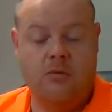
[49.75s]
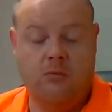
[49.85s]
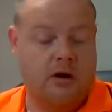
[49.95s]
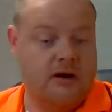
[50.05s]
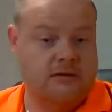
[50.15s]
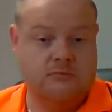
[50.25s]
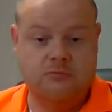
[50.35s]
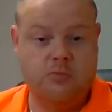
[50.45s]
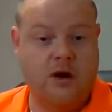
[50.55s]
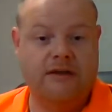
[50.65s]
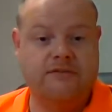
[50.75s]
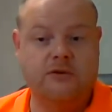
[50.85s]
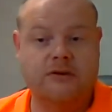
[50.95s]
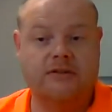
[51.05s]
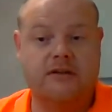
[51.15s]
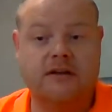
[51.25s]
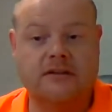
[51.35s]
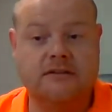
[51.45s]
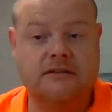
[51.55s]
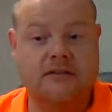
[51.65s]
one way of doing
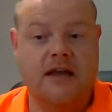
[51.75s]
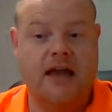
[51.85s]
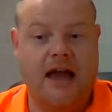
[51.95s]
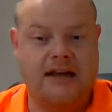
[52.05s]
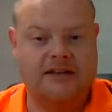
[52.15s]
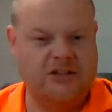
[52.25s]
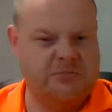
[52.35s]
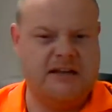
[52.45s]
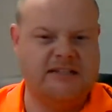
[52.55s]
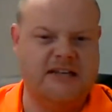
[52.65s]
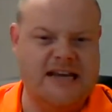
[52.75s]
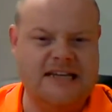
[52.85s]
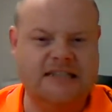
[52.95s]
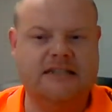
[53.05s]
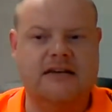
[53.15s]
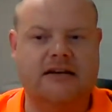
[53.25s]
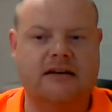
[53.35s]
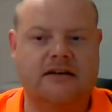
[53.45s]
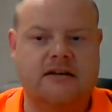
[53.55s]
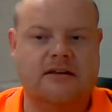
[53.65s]
things, and it just makes it easier
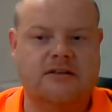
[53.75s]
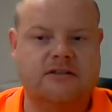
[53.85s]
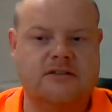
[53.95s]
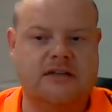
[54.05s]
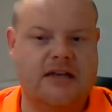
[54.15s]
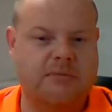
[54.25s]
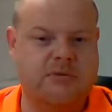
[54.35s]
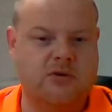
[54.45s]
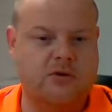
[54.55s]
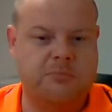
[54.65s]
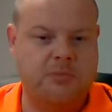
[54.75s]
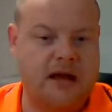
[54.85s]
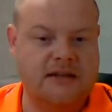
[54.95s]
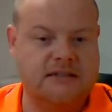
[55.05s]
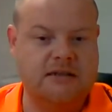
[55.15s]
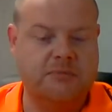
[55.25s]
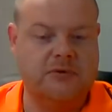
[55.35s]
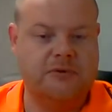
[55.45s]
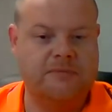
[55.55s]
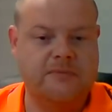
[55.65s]
to keep it all plain and
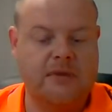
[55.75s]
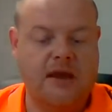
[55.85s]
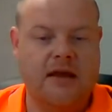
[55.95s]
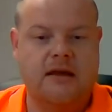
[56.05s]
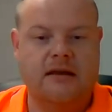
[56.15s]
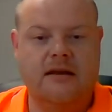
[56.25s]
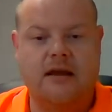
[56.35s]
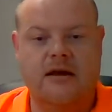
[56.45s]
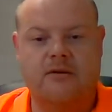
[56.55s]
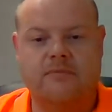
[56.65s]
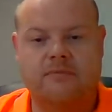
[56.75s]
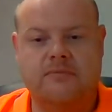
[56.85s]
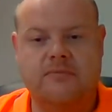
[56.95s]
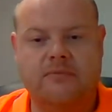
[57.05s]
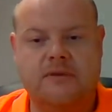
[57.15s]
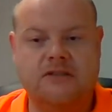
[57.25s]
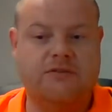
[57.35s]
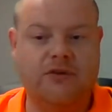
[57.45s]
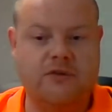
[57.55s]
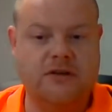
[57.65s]
simple. Now, there's a
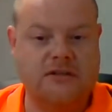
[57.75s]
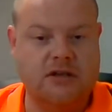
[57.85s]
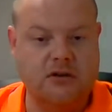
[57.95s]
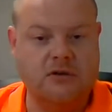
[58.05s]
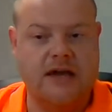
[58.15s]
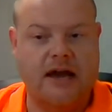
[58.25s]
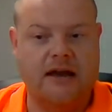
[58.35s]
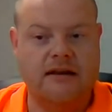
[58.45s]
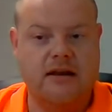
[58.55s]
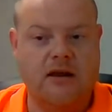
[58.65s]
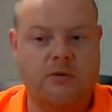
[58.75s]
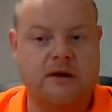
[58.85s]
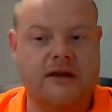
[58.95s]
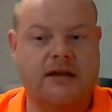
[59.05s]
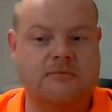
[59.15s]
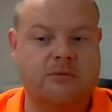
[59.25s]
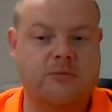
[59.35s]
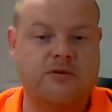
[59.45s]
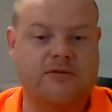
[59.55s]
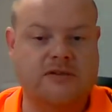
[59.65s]
few things to look at when it comes to
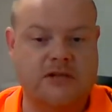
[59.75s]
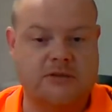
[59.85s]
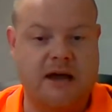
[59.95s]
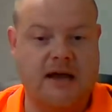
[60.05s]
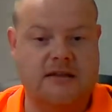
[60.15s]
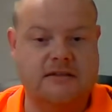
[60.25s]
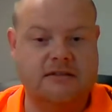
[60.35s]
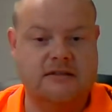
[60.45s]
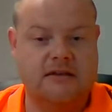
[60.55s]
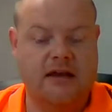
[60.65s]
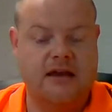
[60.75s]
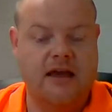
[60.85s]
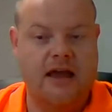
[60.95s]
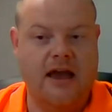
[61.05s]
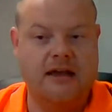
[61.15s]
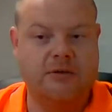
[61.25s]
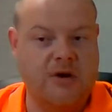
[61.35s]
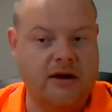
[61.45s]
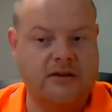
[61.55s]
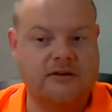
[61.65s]
moving just pallets. And to
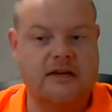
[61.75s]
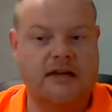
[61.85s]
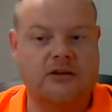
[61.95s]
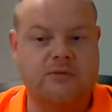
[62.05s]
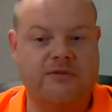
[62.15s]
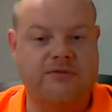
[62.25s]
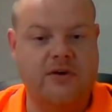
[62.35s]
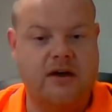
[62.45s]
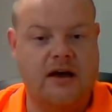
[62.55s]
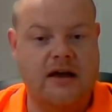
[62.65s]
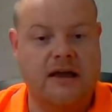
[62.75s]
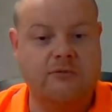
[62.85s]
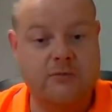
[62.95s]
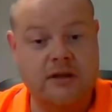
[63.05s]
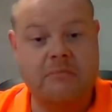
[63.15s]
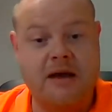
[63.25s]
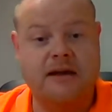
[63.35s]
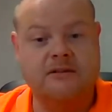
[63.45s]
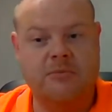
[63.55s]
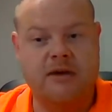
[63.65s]
break those down a little bit further, it really
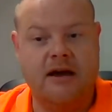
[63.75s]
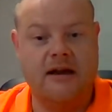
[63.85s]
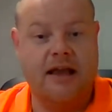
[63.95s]
matters about